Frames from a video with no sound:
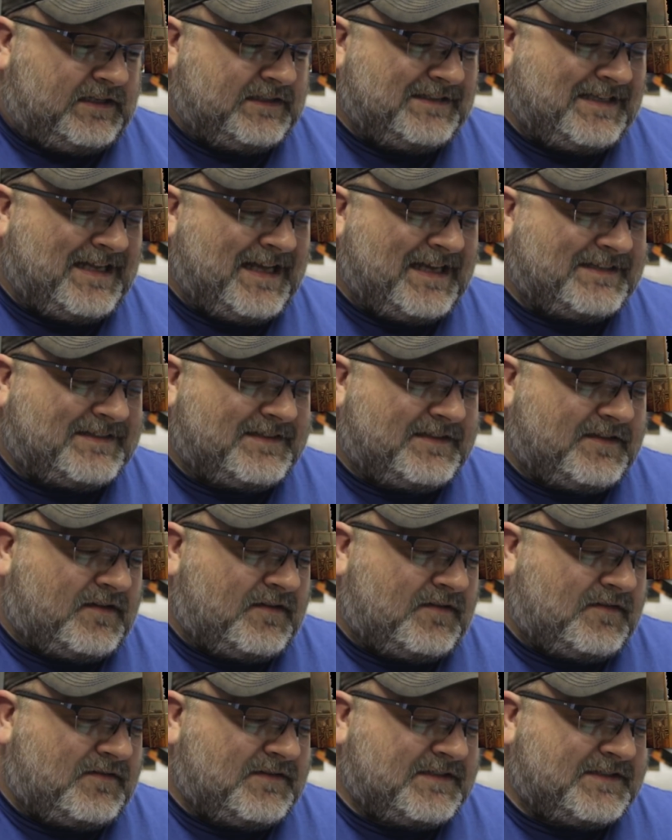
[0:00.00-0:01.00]
Next,
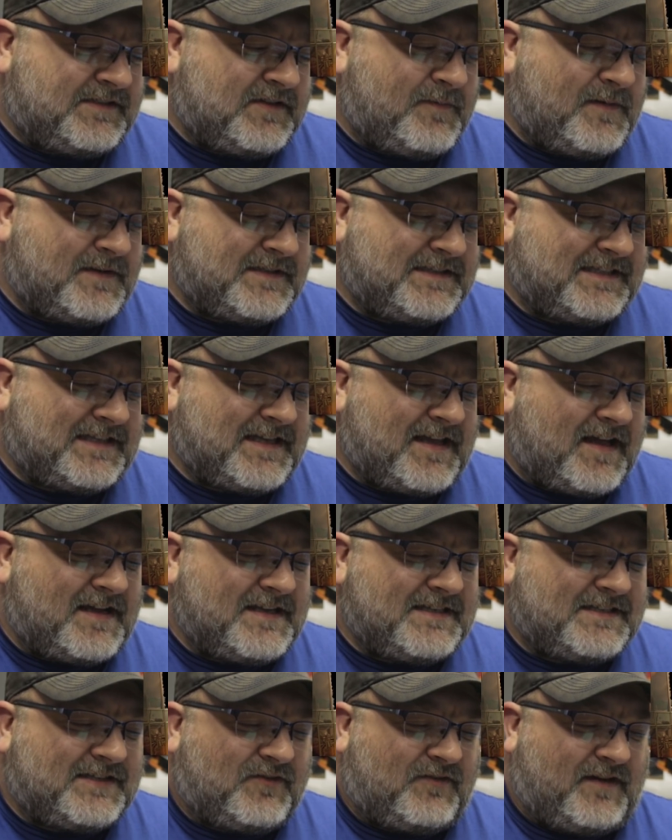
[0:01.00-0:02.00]
let's talk about
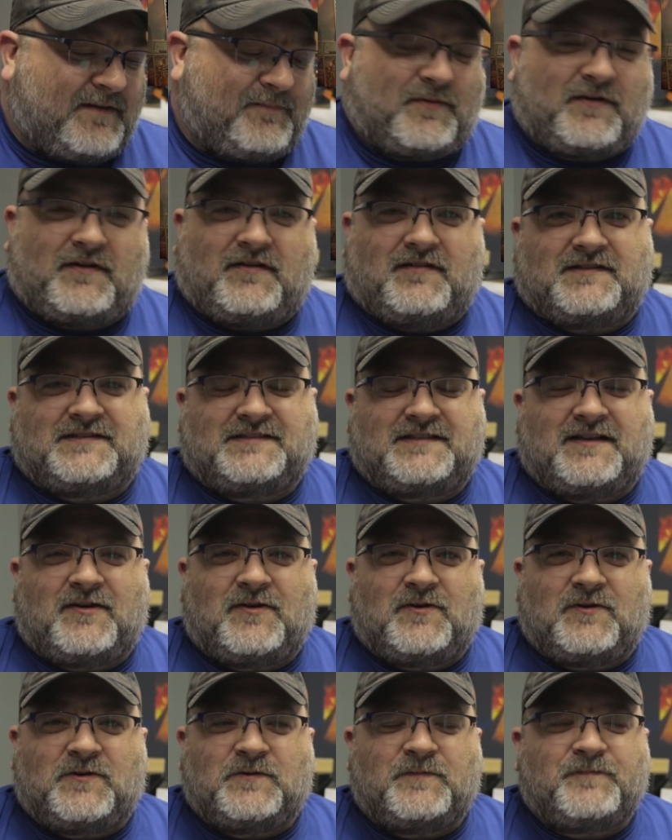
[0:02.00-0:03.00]
Skyscraper.
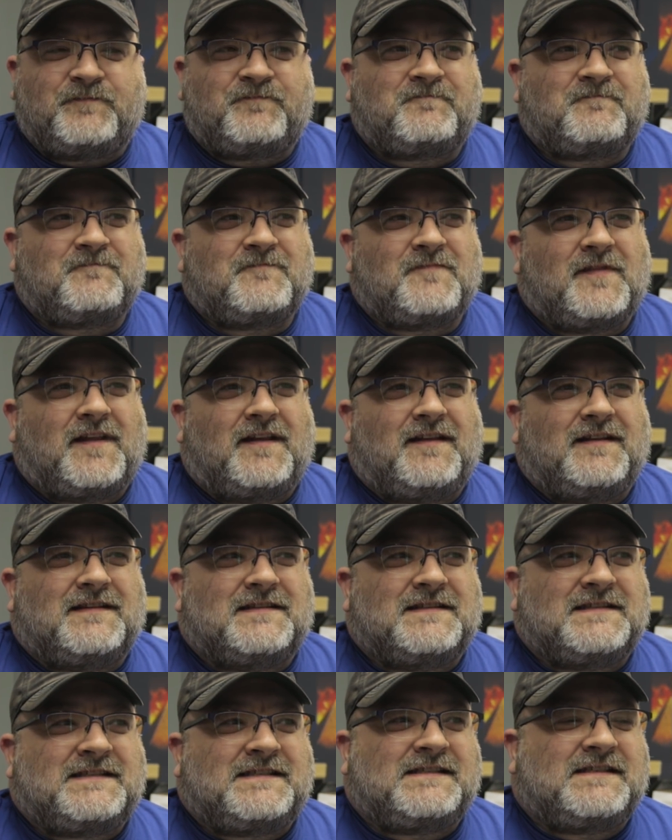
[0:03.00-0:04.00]
So,
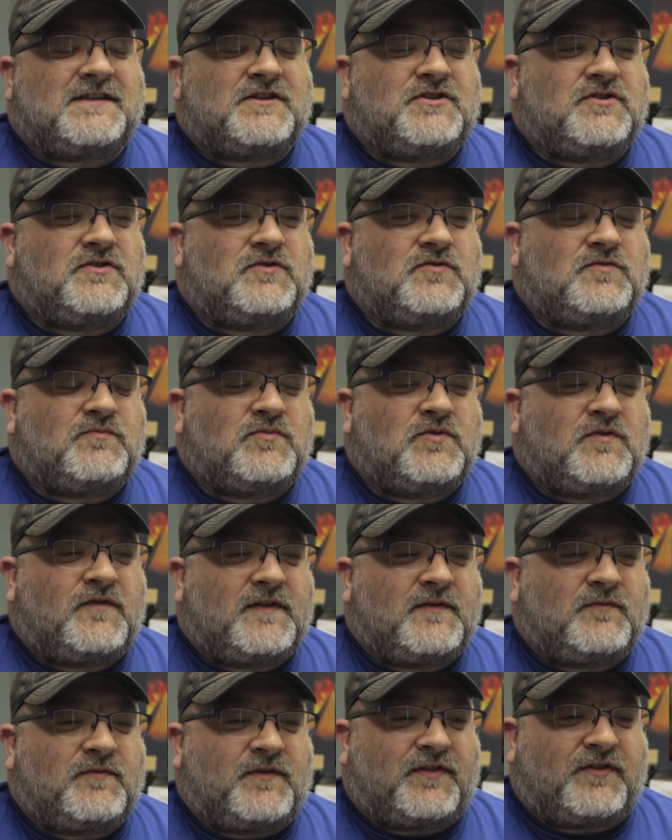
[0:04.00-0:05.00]
this is a new
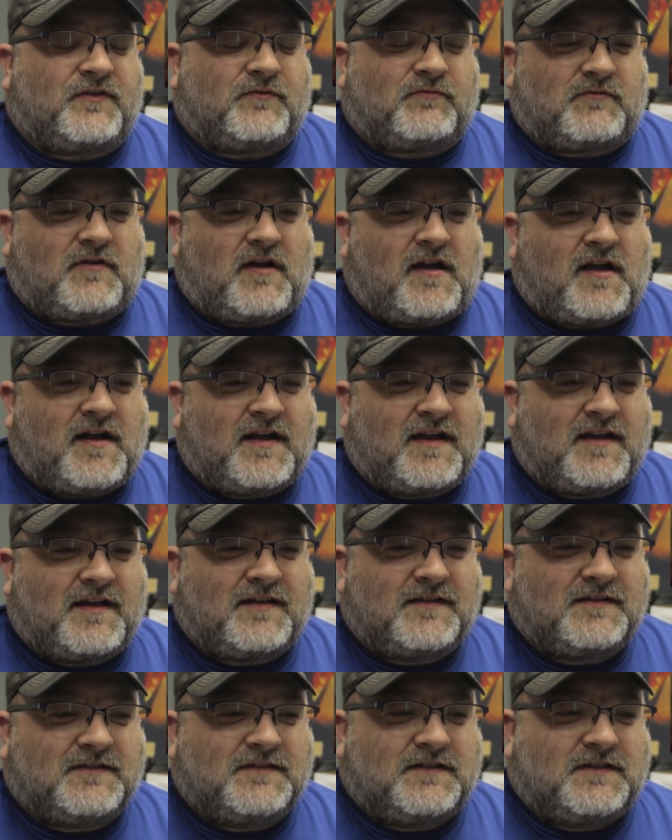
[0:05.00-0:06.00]
movie with The Rock,
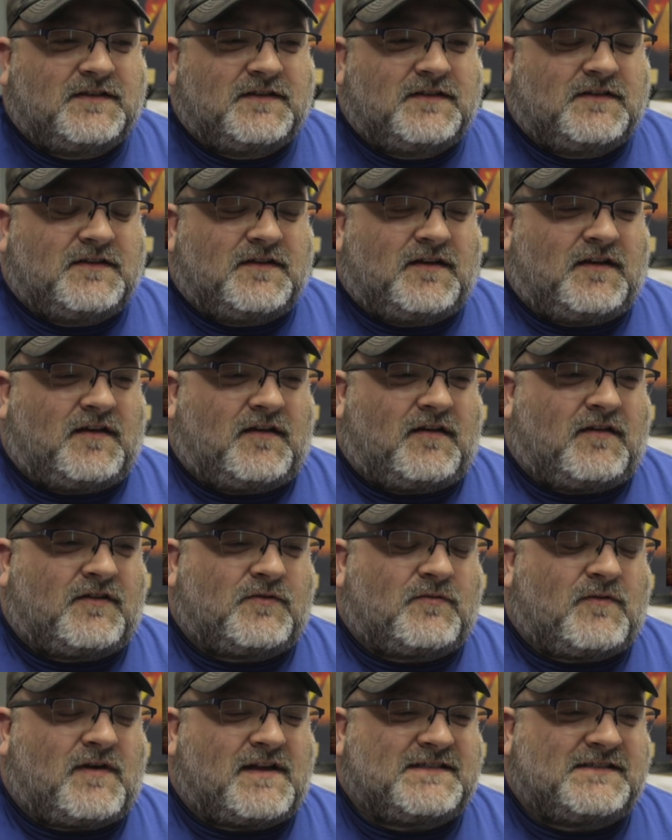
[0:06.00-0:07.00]

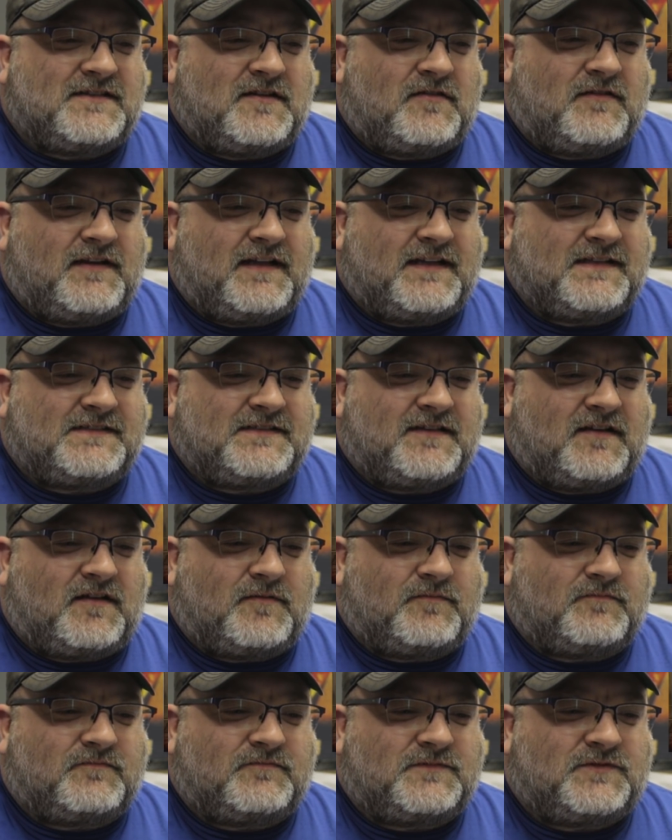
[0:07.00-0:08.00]
otherwise known as
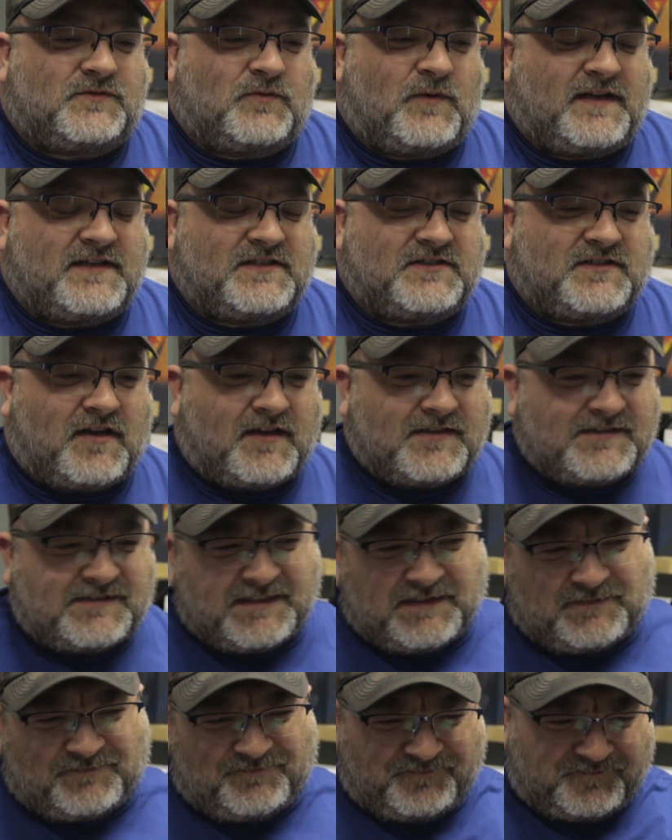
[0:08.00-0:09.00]
Dwayne
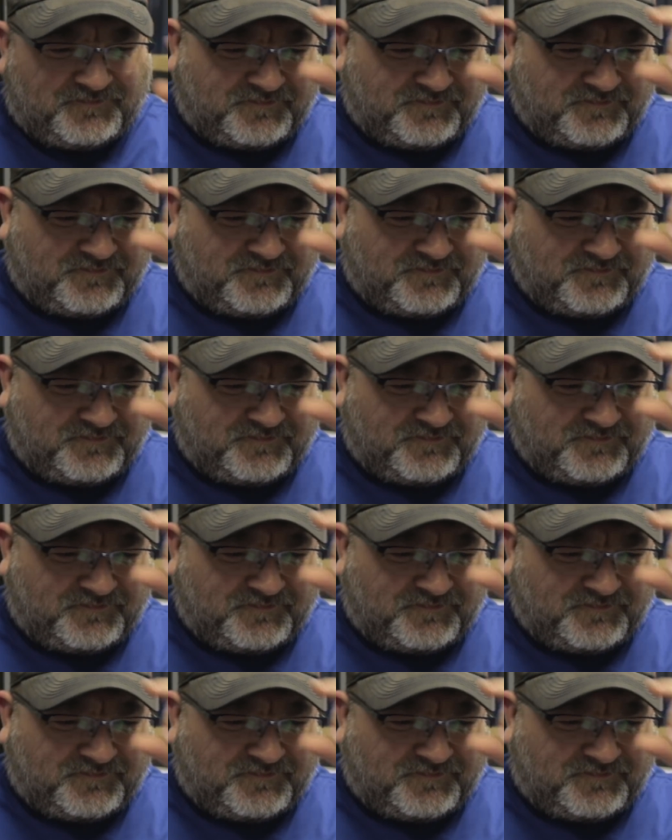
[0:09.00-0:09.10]
Johnson.